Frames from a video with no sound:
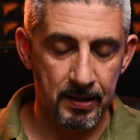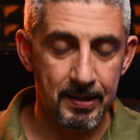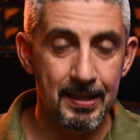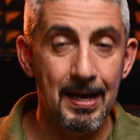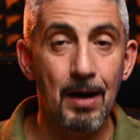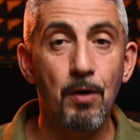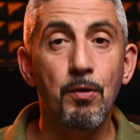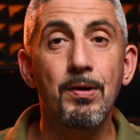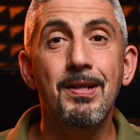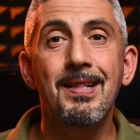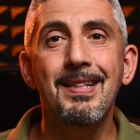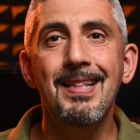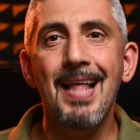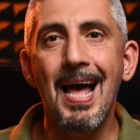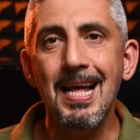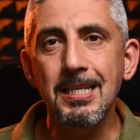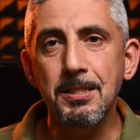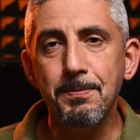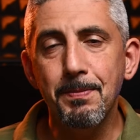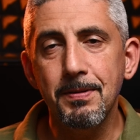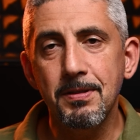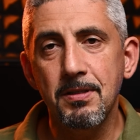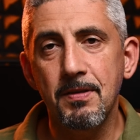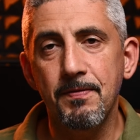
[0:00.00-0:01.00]
Now, in that
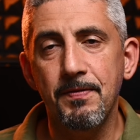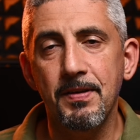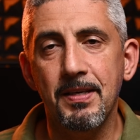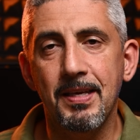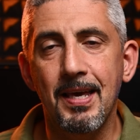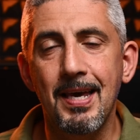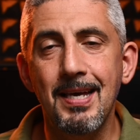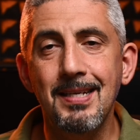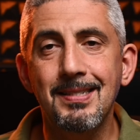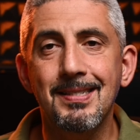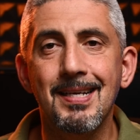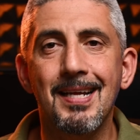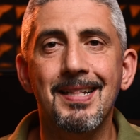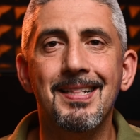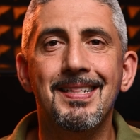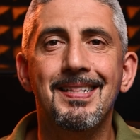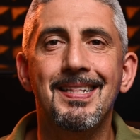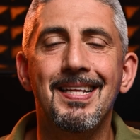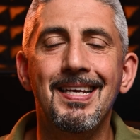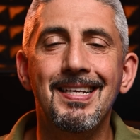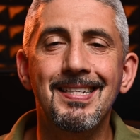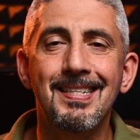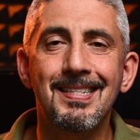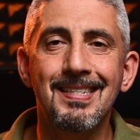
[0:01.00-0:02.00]
specific case, I
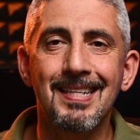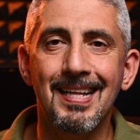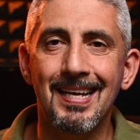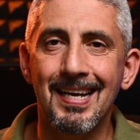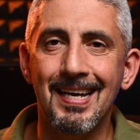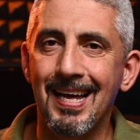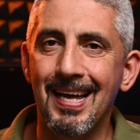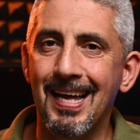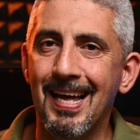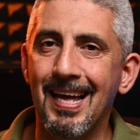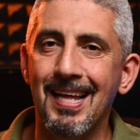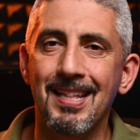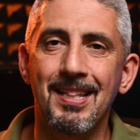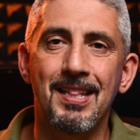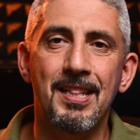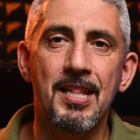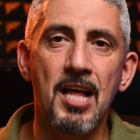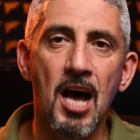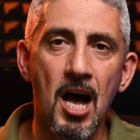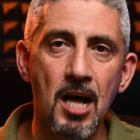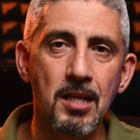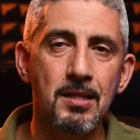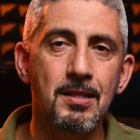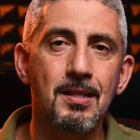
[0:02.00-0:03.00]
did
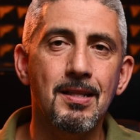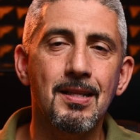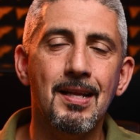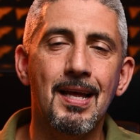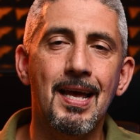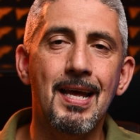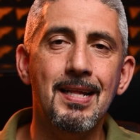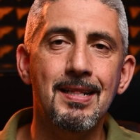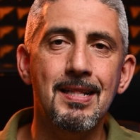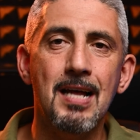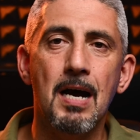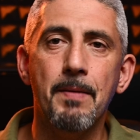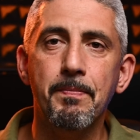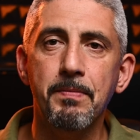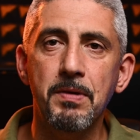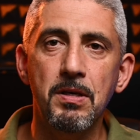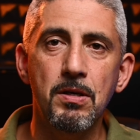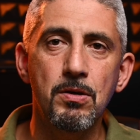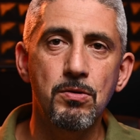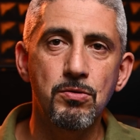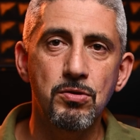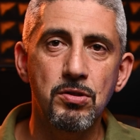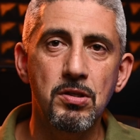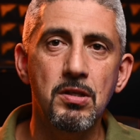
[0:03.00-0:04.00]
not end up
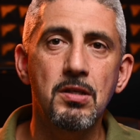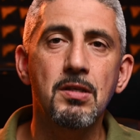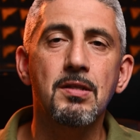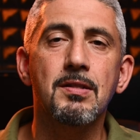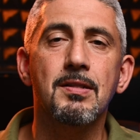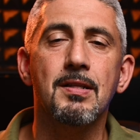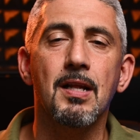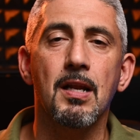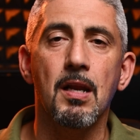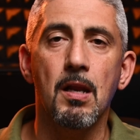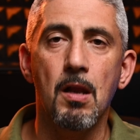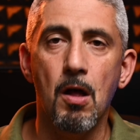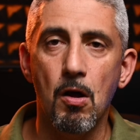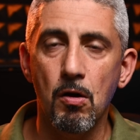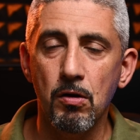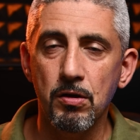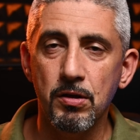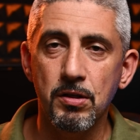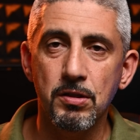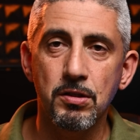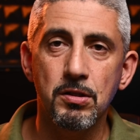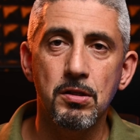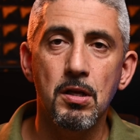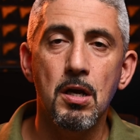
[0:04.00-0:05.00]
using the
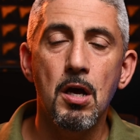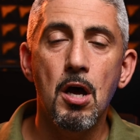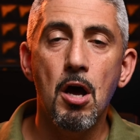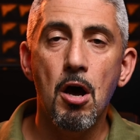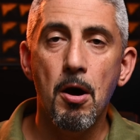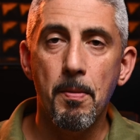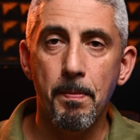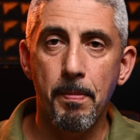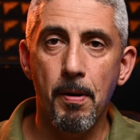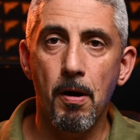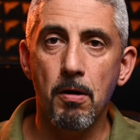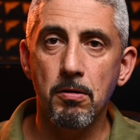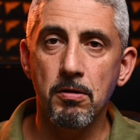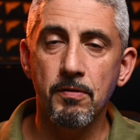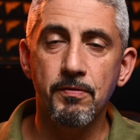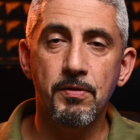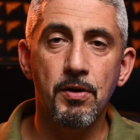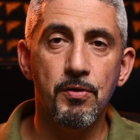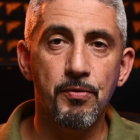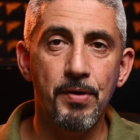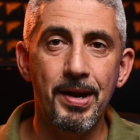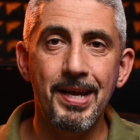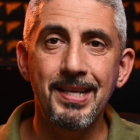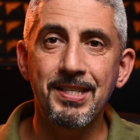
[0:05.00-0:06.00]
longest part of the
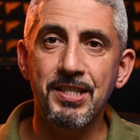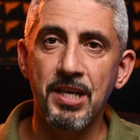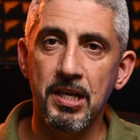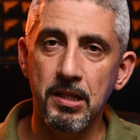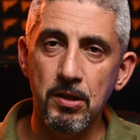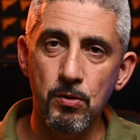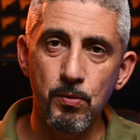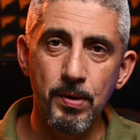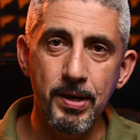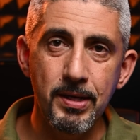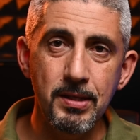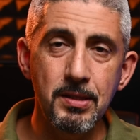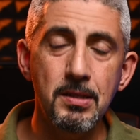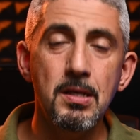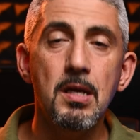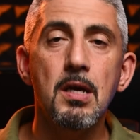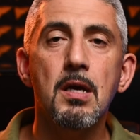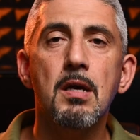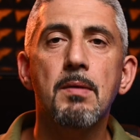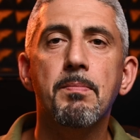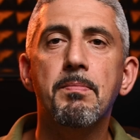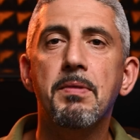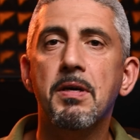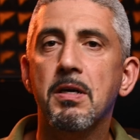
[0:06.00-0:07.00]
range anyways,
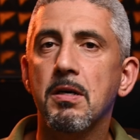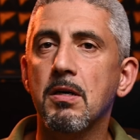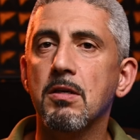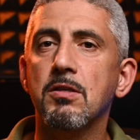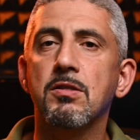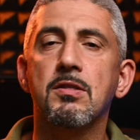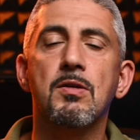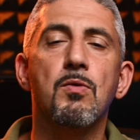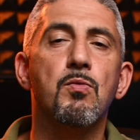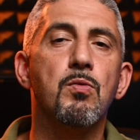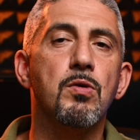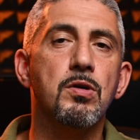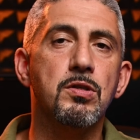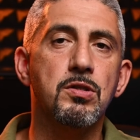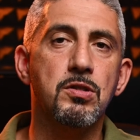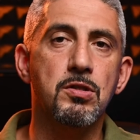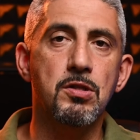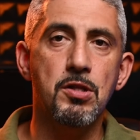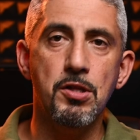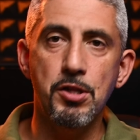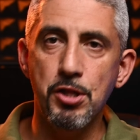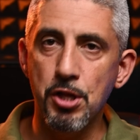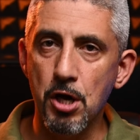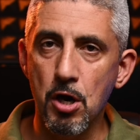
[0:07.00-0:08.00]
because there was
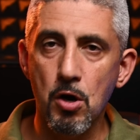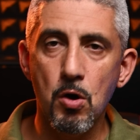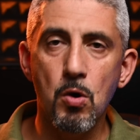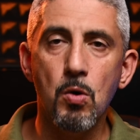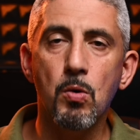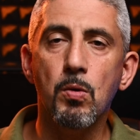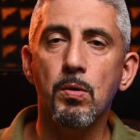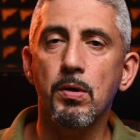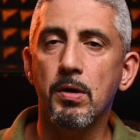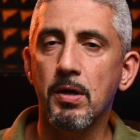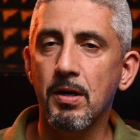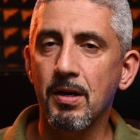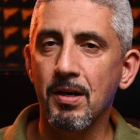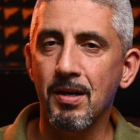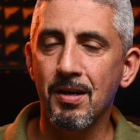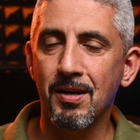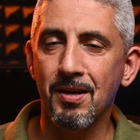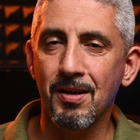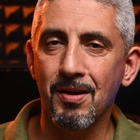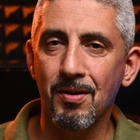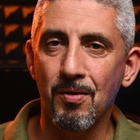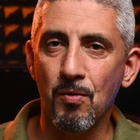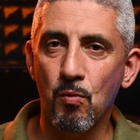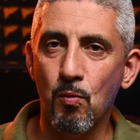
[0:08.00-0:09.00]

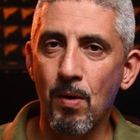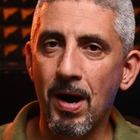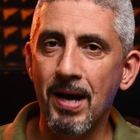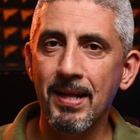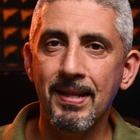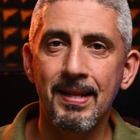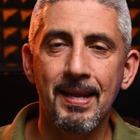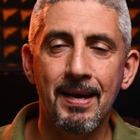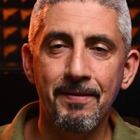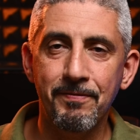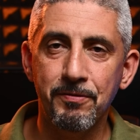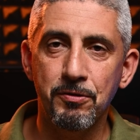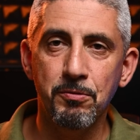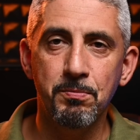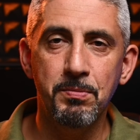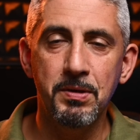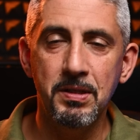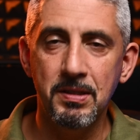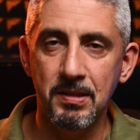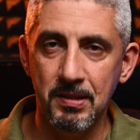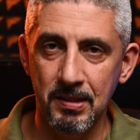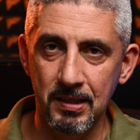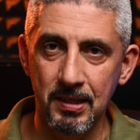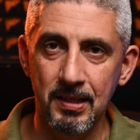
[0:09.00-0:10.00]
no wildlife to be
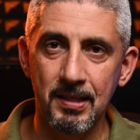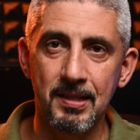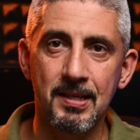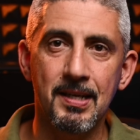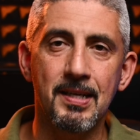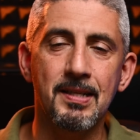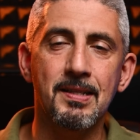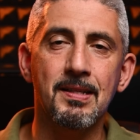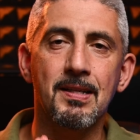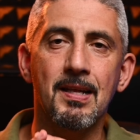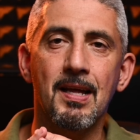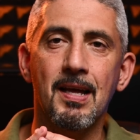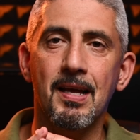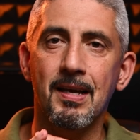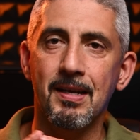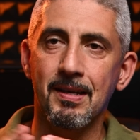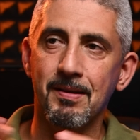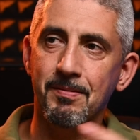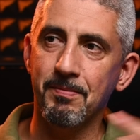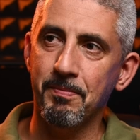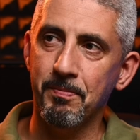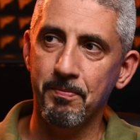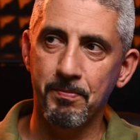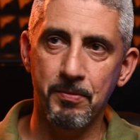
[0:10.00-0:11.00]
seen,
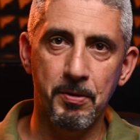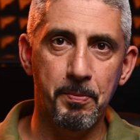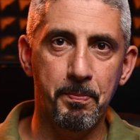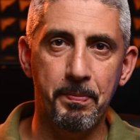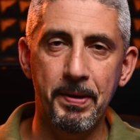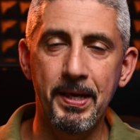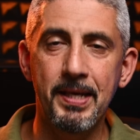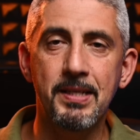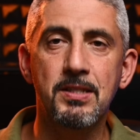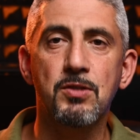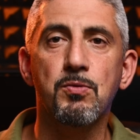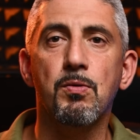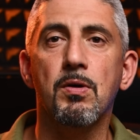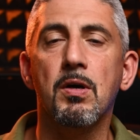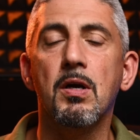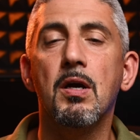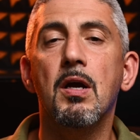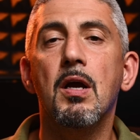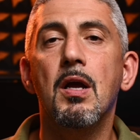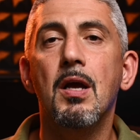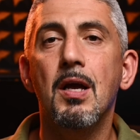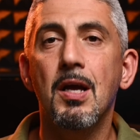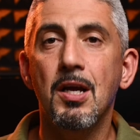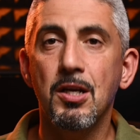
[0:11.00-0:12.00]
and the peaks were
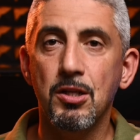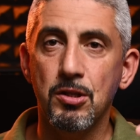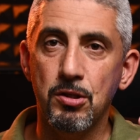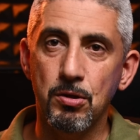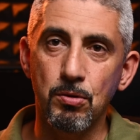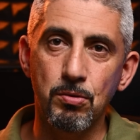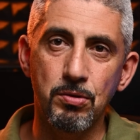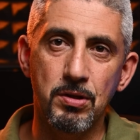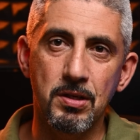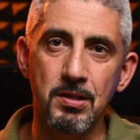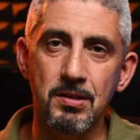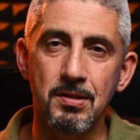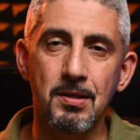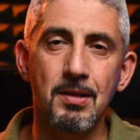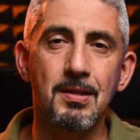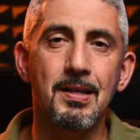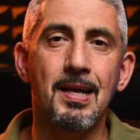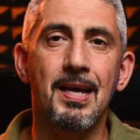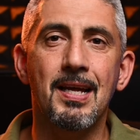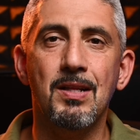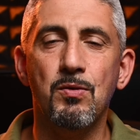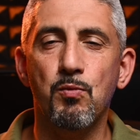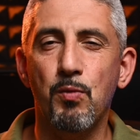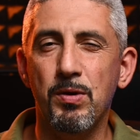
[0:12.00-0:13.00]
too distant,
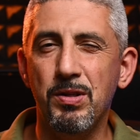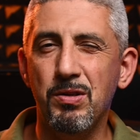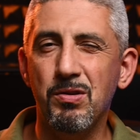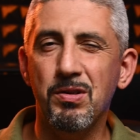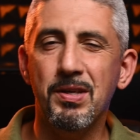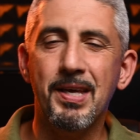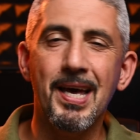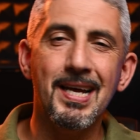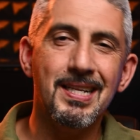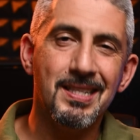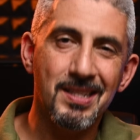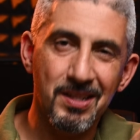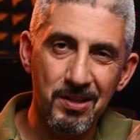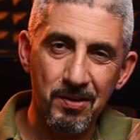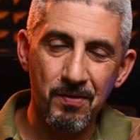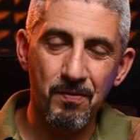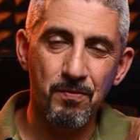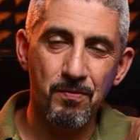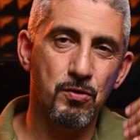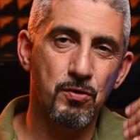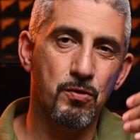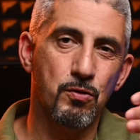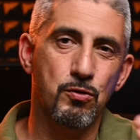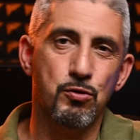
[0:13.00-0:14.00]
and when you get
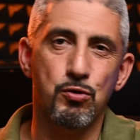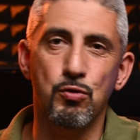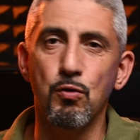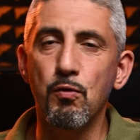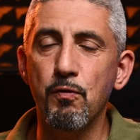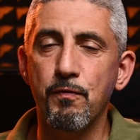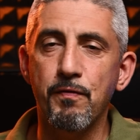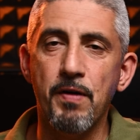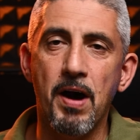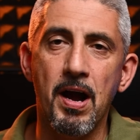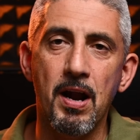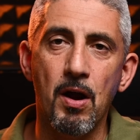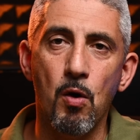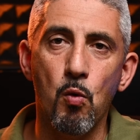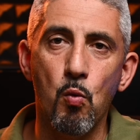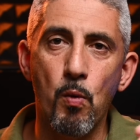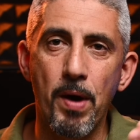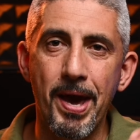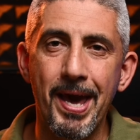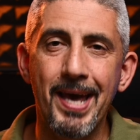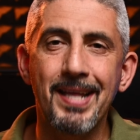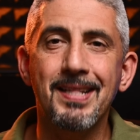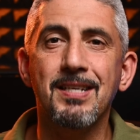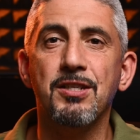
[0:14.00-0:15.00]
too far
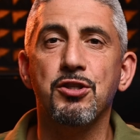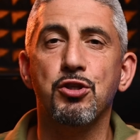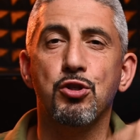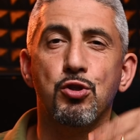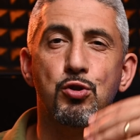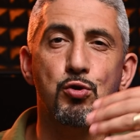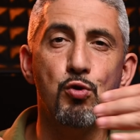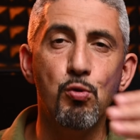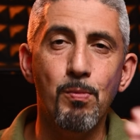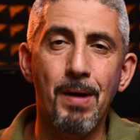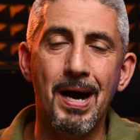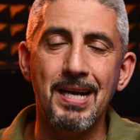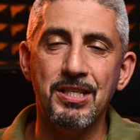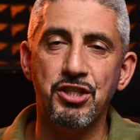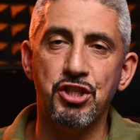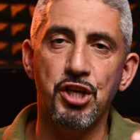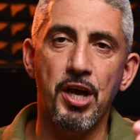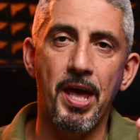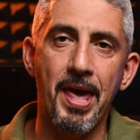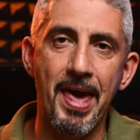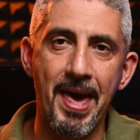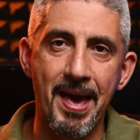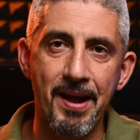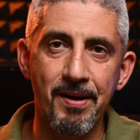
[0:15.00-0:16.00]
away, there's too much
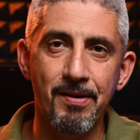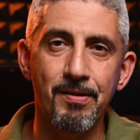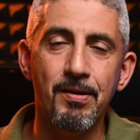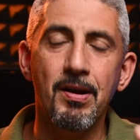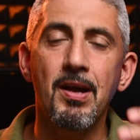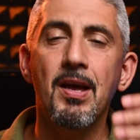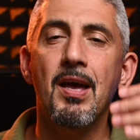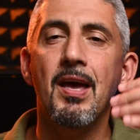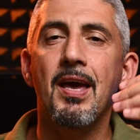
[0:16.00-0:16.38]
air,